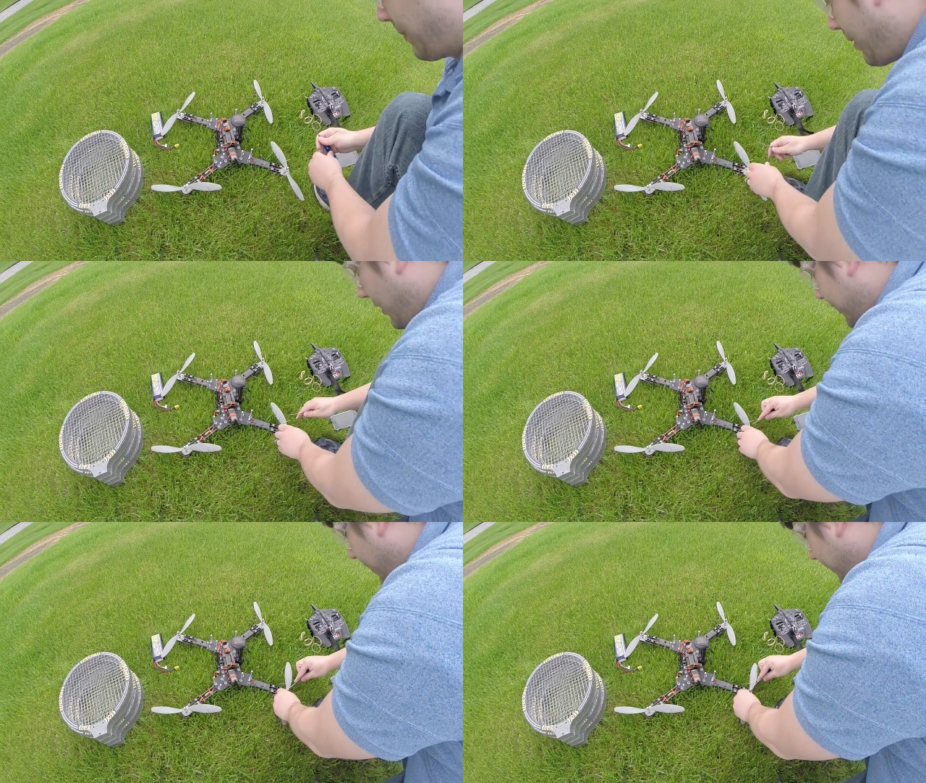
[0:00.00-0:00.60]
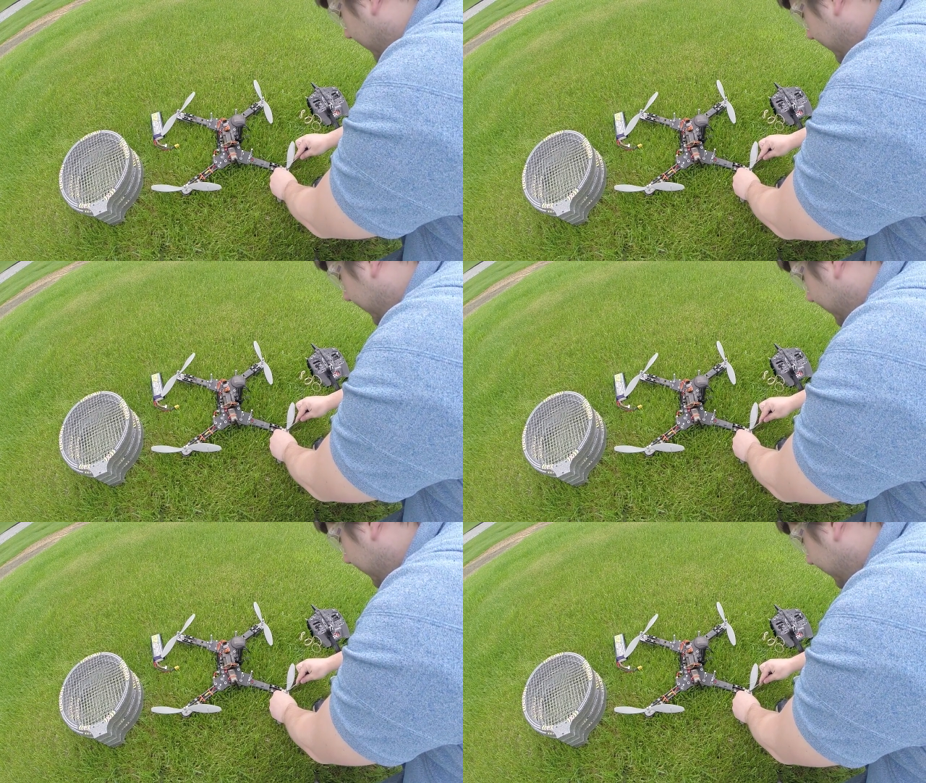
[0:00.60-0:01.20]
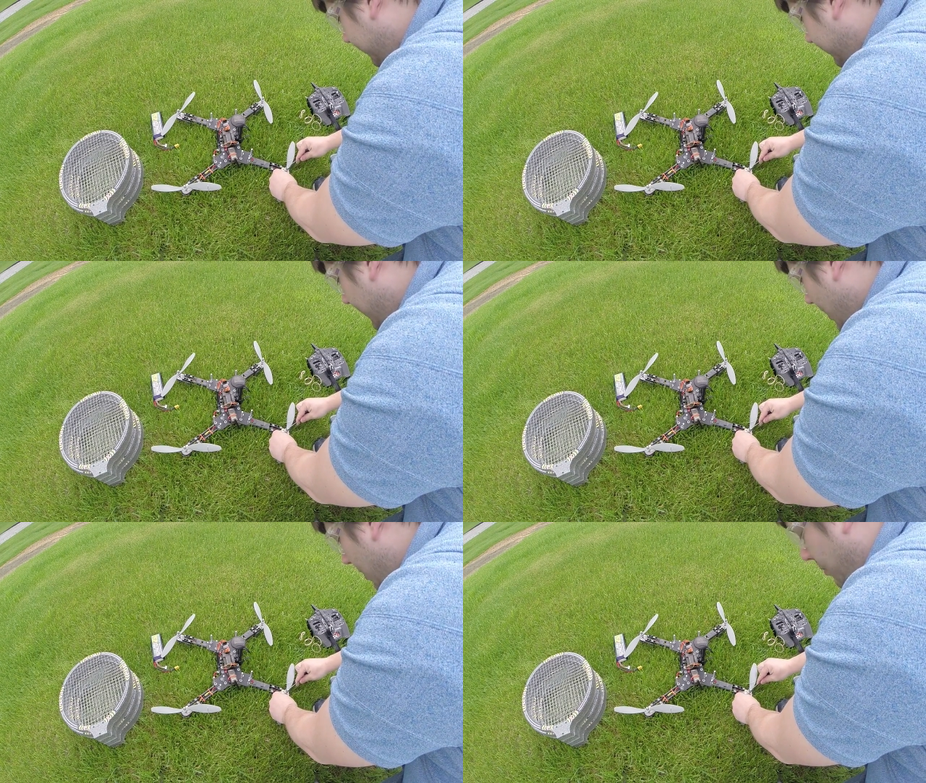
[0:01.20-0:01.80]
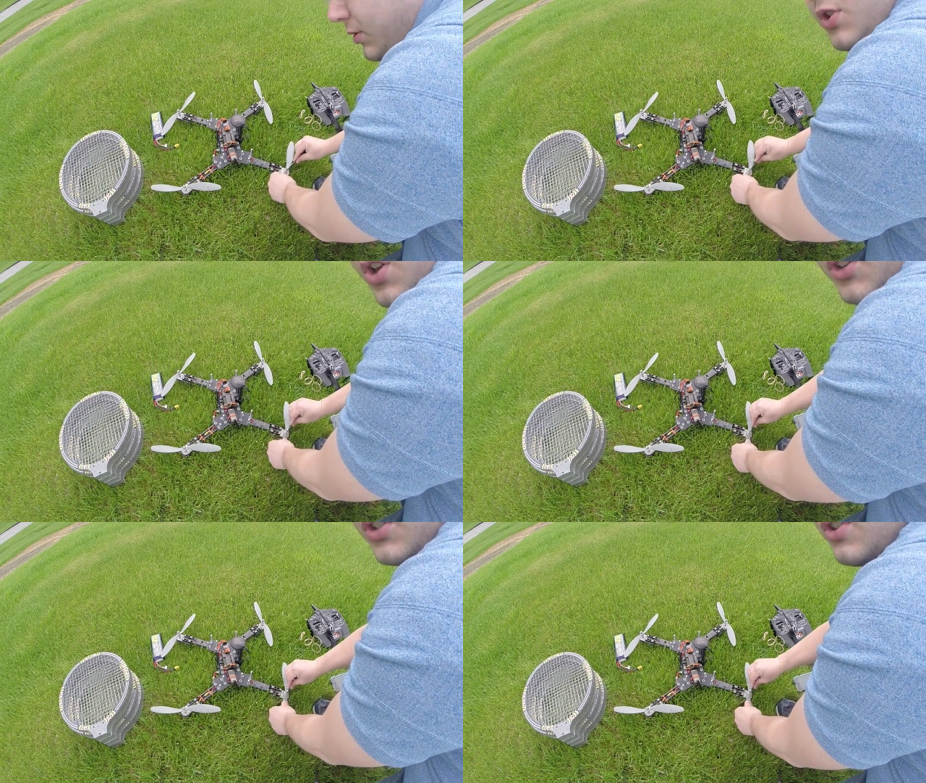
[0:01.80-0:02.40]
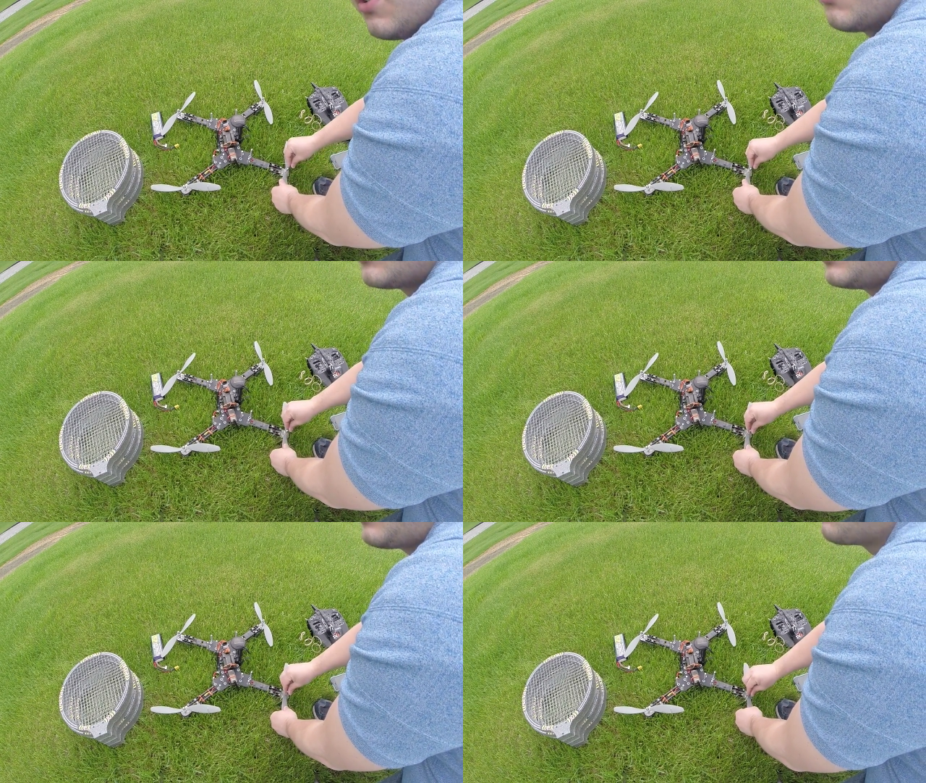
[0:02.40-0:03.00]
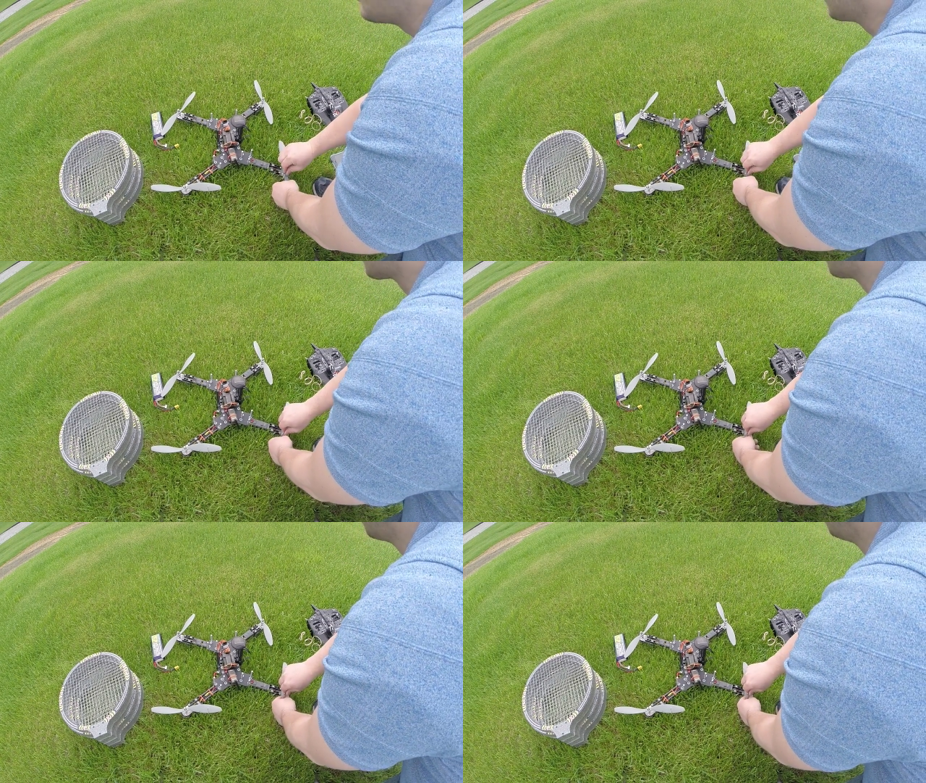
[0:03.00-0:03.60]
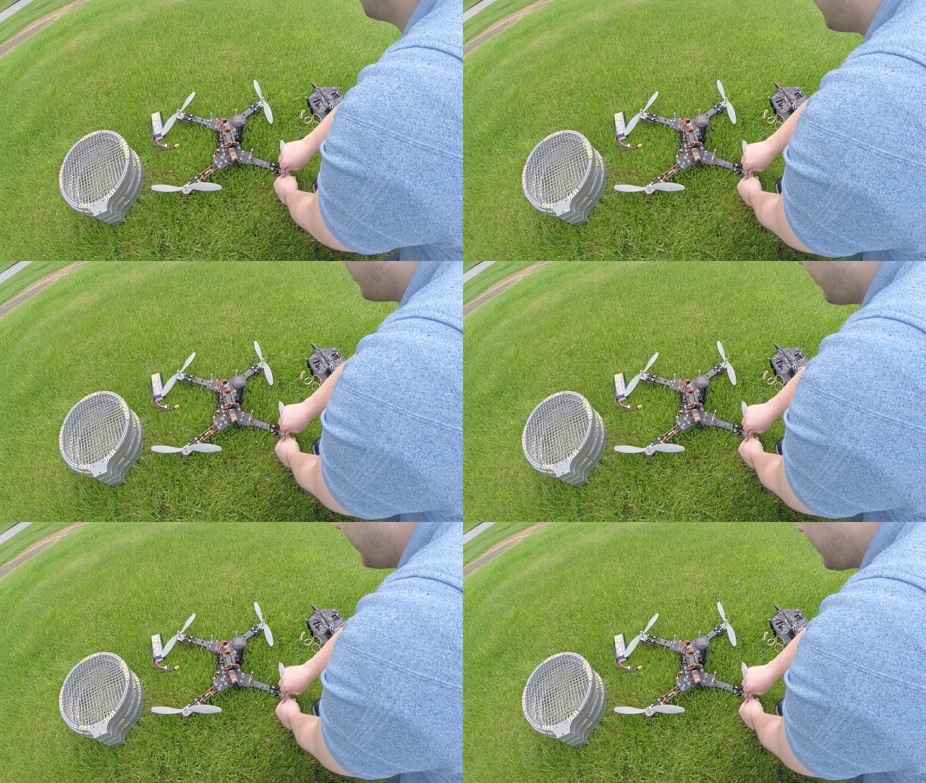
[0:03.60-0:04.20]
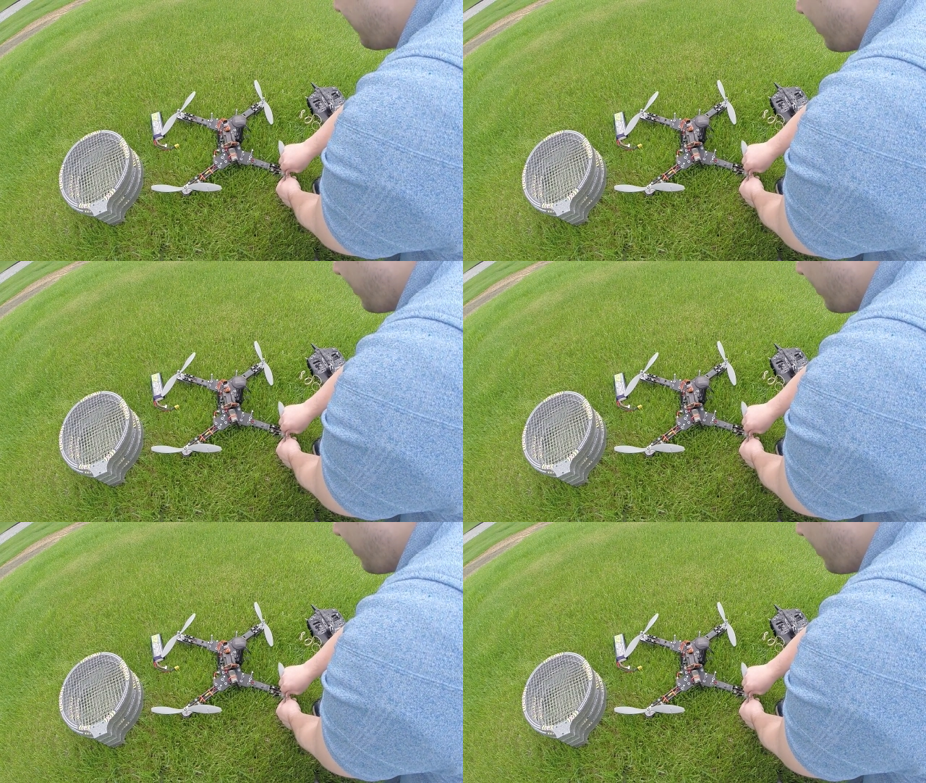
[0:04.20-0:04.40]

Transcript: No face is visible, so there are no lips to read.